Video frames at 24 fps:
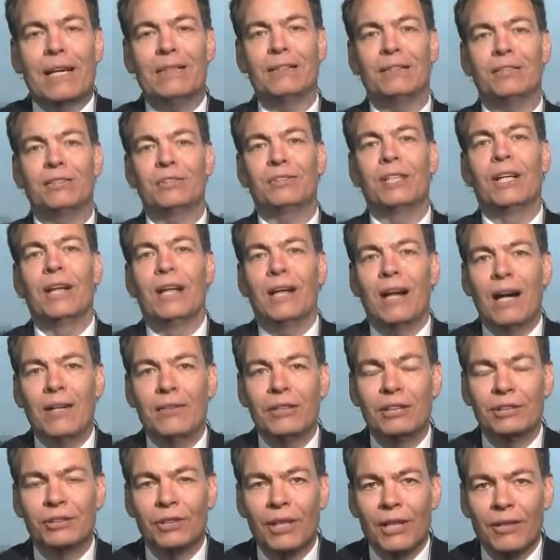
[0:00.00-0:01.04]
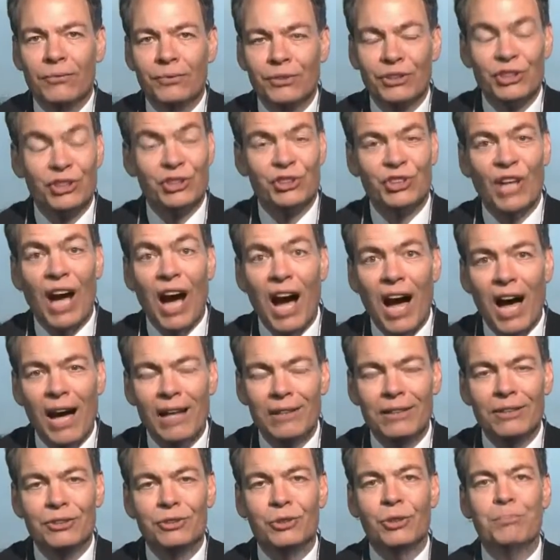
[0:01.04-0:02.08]
on this
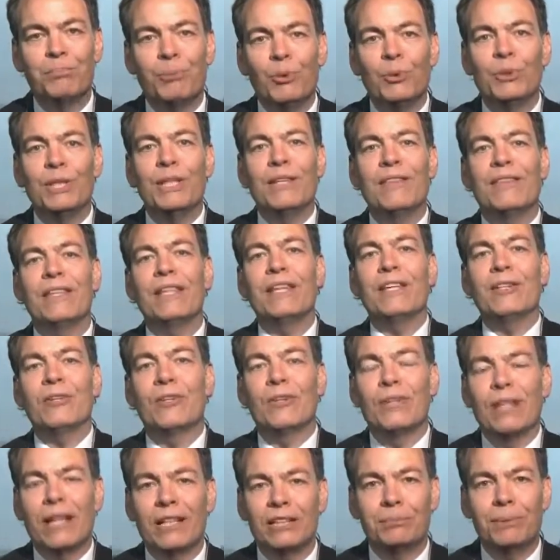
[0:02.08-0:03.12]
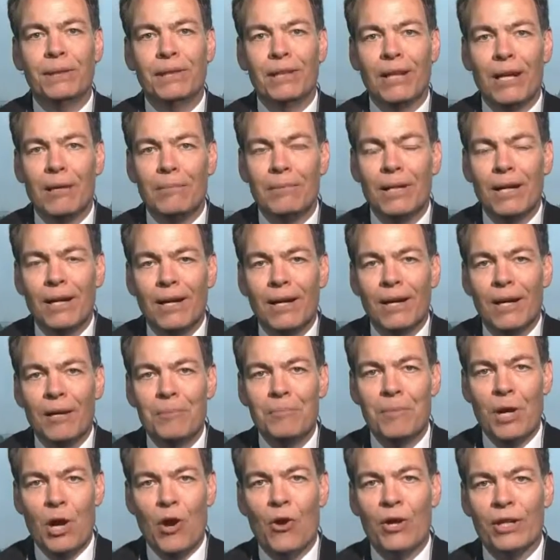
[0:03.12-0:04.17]
facade, this kabuki theater that has become
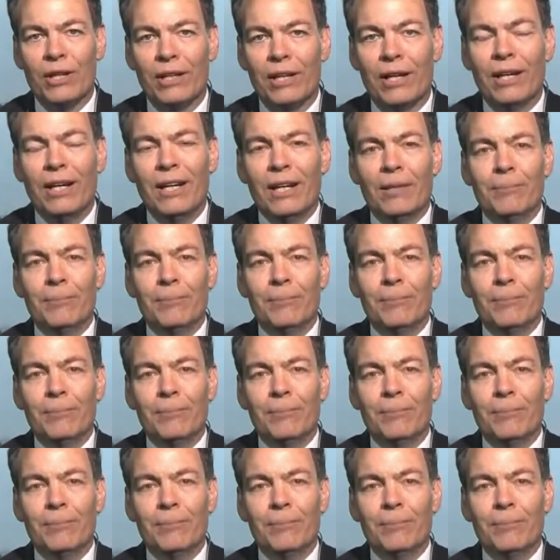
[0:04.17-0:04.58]
America.